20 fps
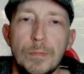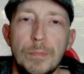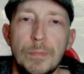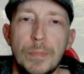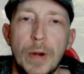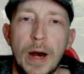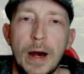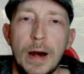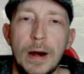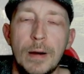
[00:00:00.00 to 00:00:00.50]

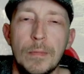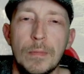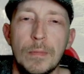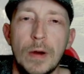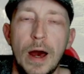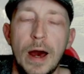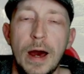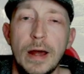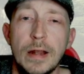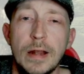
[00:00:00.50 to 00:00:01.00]
Bam,
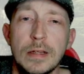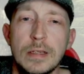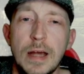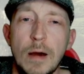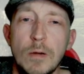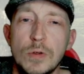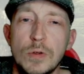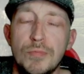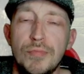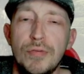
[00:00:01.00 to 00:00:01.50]
and
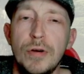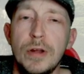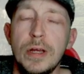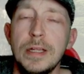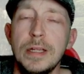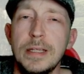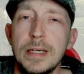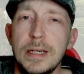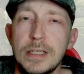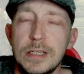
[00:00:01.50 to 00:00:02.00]
that was pretty
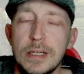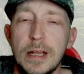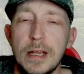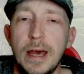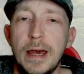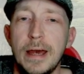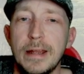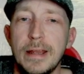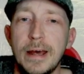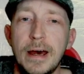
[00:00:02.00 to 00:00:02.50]
decent
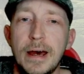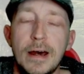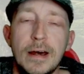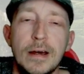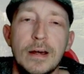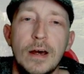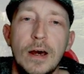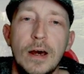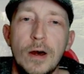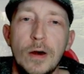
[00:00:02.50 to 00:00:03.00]
hit
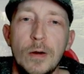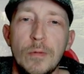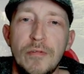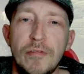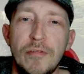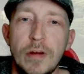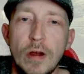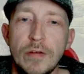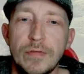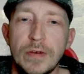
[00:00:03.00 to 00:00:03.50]
there.
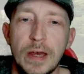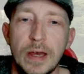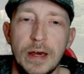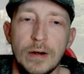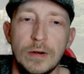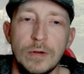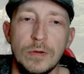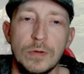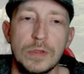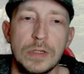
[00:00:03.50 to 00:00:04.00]
3
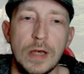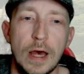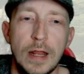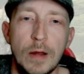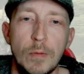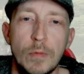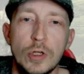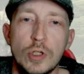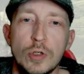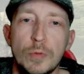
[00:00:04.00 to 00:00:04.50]
overkills, and
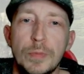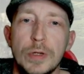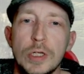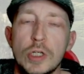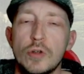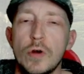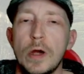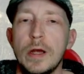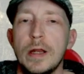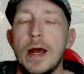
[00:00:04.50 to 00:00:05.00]
then we're jumping
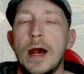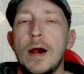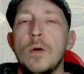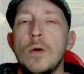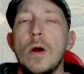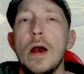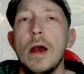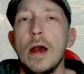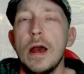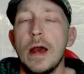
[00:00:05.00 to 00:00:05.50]
straight now
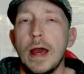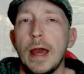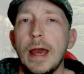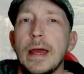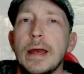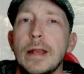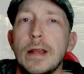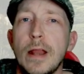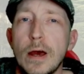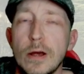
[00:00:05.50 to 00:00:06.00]

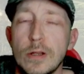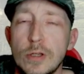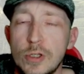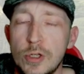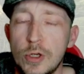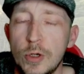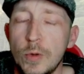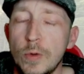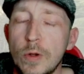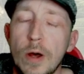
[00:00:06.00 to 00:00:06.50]

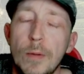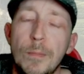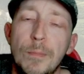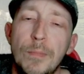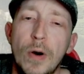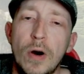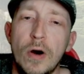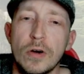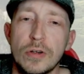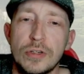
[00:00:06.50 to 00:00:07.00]
into the
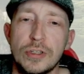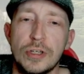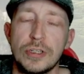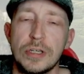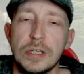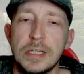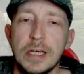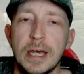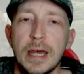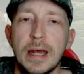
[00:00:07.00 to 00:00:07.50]
boss just
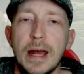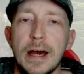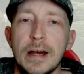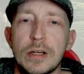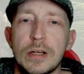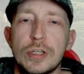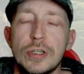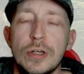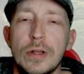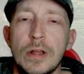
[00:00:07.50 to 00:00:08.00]
to see it in
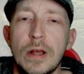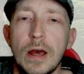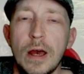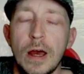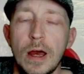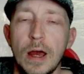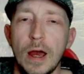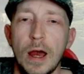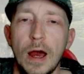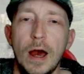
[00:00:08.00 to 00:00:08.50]
action.
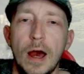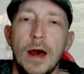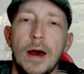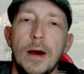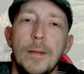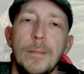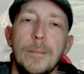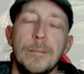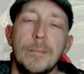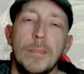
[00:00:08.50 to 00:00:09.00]

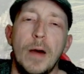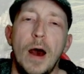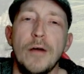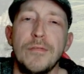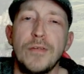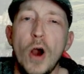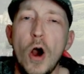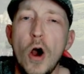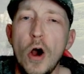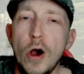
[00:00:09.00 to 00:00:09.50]

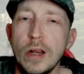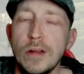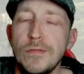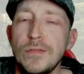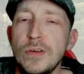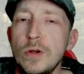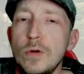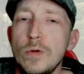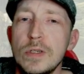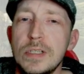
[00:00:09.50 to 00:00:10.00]
I've kind of
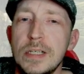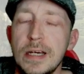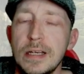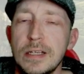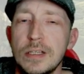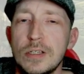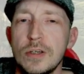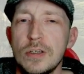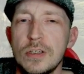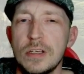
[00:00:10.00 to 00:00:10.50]
used
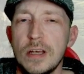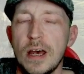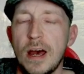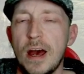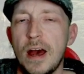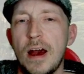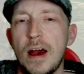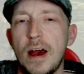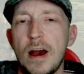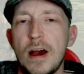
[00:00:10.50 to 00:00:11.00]
it just
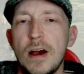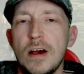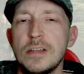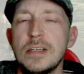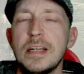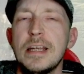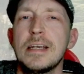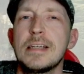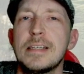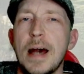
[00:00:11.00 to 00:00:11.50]
as
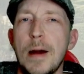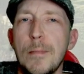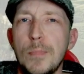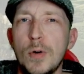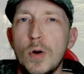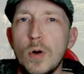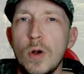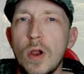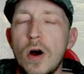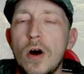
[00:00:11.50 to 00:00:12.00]
an
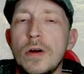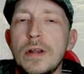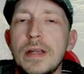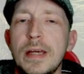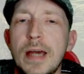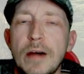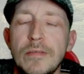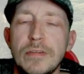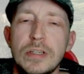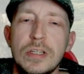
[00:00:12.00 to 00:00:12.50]
example on the
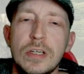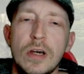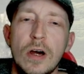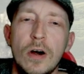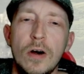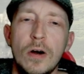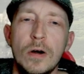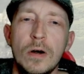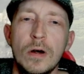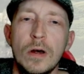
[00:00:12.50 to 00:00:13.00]

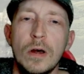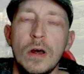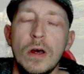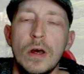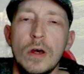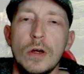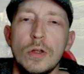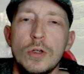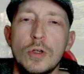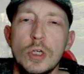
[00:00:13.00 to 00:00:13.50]
avatar,
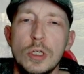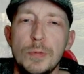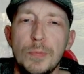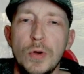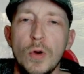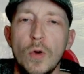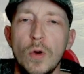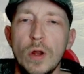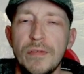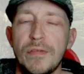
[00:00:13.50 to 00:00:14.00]
just
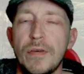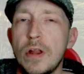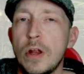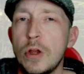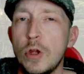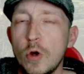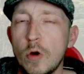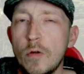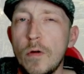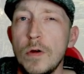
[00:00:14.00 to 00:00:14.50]
purely for the
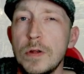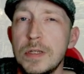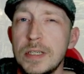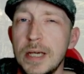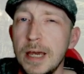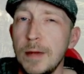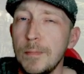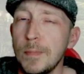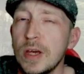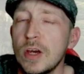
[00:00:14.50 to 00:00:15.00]
neuro
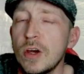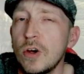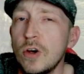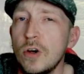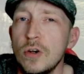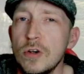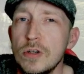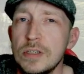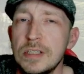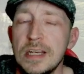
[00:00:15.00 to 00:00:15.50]
team,
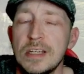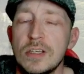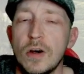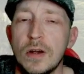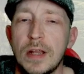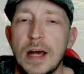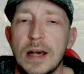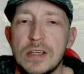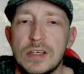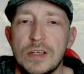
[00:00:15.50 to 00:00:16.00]
because it's
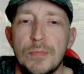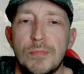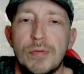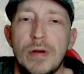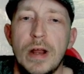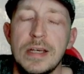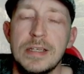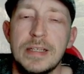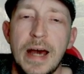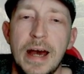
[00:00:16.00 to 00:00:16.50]
got that
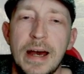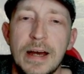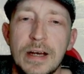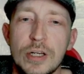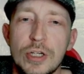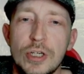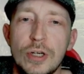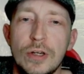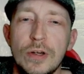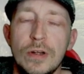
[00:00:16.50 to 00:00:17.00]
suppressed
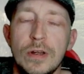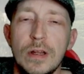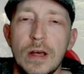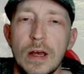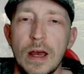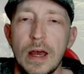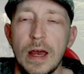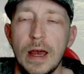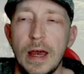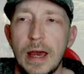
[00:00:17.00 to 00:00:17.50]
action.
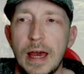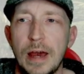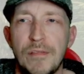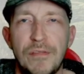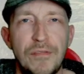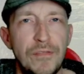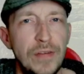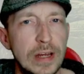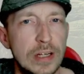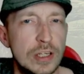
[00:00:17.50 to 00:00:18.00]
It
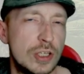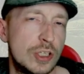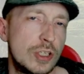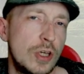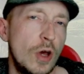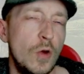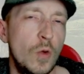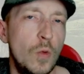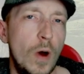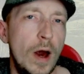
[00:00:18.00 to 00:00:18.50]
fits
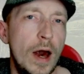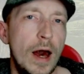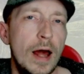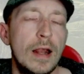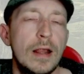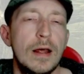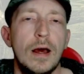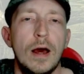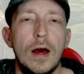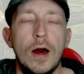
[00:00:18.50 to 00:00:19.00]
so
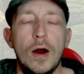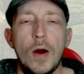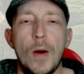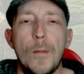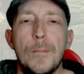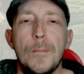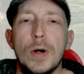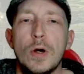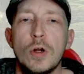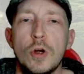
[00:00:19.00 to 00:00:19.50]
well,
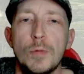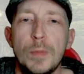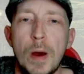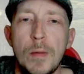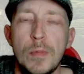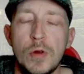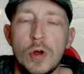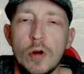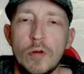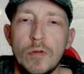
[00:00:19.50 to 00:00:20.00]
building up
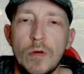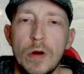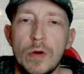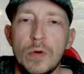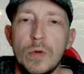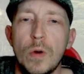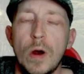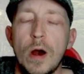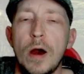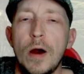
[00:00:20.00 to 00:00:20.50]
them
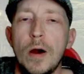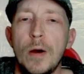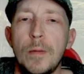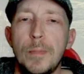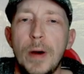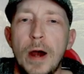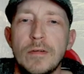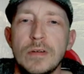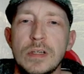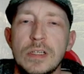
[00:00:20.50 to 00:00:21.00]
neuro
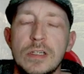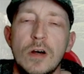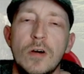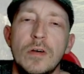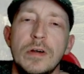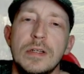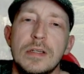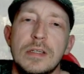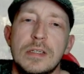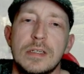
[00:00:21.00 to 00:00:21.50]

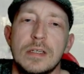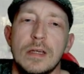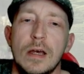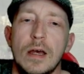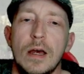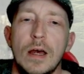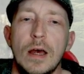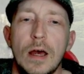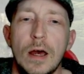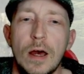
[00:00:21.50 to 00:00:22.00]
parasites,
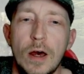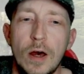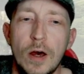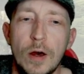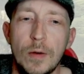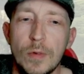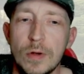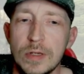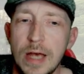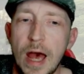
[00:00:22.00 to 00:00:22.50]

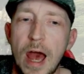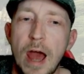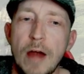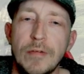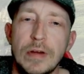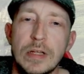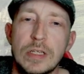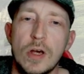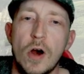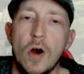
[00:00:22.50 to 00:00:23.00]
because
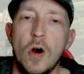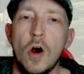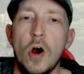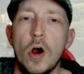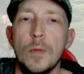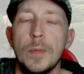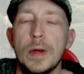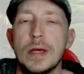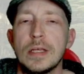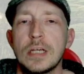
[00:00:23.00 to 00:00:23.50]
every
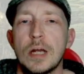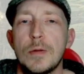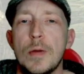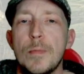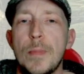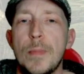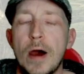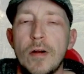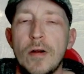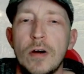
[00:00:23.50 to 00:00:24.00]
time it's going to be
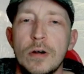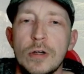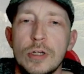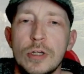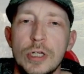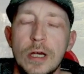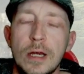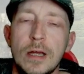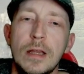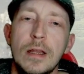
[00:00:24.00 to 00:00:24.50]

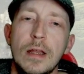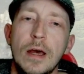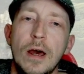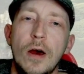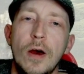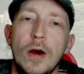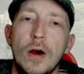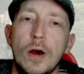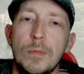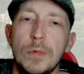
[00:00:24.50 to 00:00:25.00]
barraging,
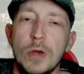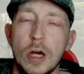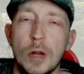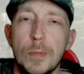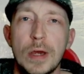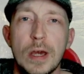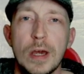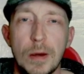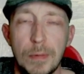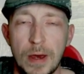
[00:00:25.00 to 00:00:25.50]
you're going
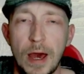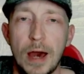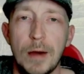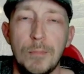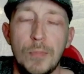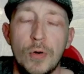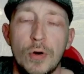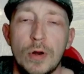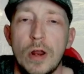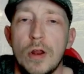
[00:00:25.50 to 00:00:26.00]
to be
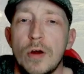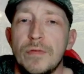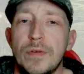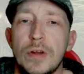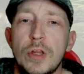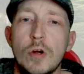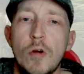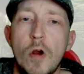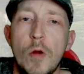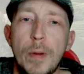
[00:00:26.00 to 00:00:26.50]
putting another
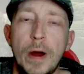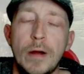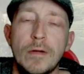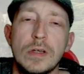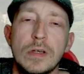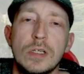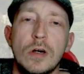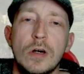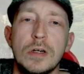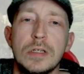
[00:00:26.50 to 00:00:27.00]
neuro
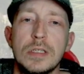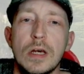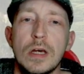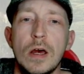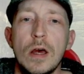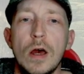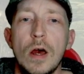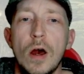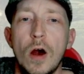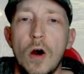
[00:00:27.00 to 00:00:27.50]
parasite
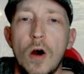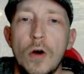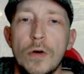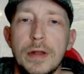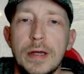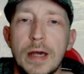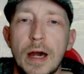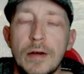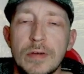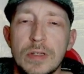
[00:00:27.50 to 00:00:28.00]
on
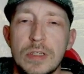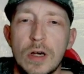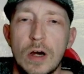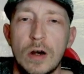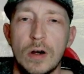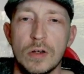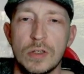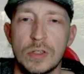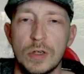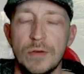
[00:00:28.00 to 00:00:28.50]
the
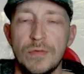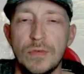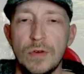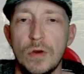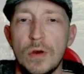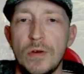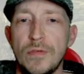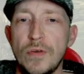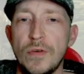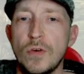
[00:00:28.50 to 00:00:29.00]
avatar. So
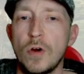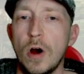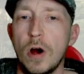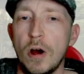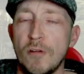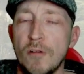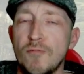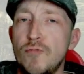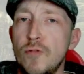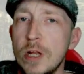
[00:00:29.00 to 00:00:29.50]
if you've
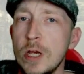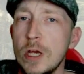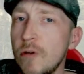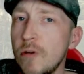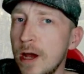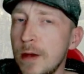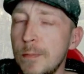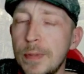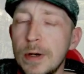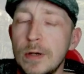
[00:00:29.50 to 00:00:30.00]
got a really
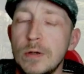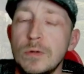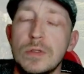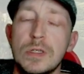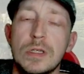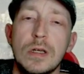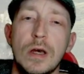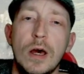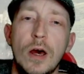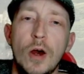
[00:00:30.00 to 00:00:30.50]
great
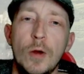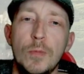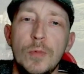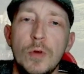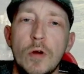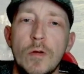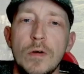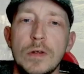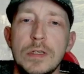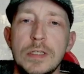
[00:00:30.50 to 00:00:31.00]
built
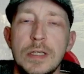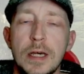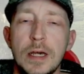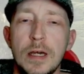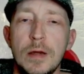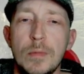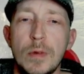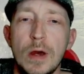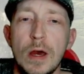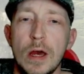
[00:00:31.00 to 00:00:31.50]
neuro
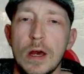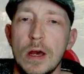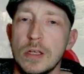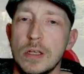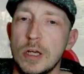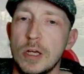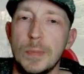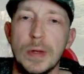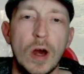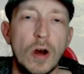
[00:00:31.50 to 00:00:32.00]
team, it's
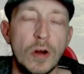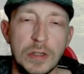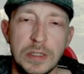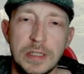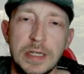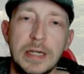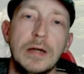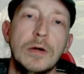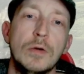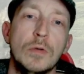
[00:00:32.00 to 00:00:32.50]
going to be
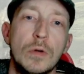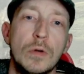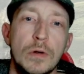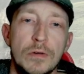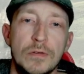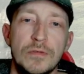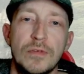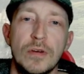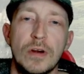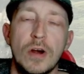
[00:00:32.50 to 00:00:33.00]
ideal
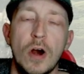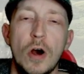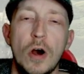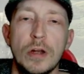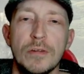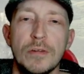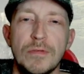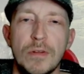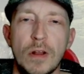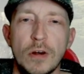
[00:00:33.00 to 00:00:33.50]
for
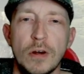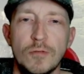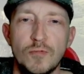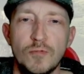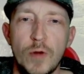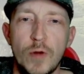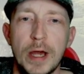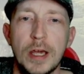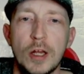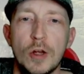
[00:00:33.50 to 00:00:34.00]
kind of like
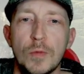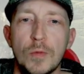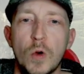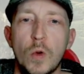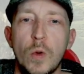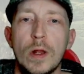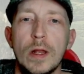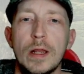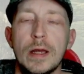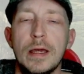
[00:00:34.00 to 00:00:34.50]
ranking up
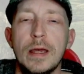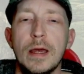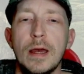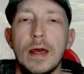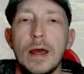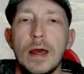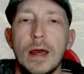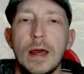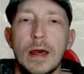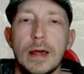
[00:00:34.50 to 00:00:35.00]
quickly,
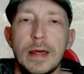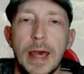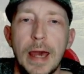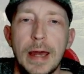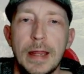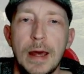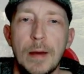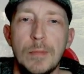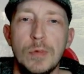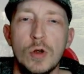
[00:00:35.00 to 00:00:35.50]

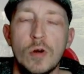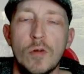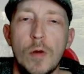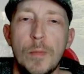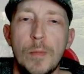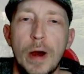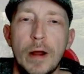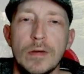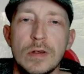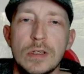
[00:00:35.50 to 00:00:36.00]
getting them neuro
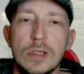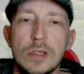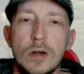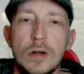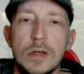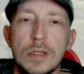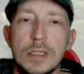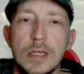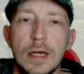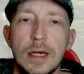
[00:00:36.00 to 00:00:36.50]

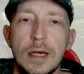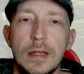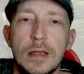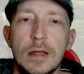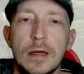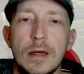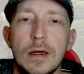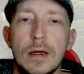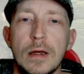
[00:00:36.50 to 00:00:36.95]
parasites in.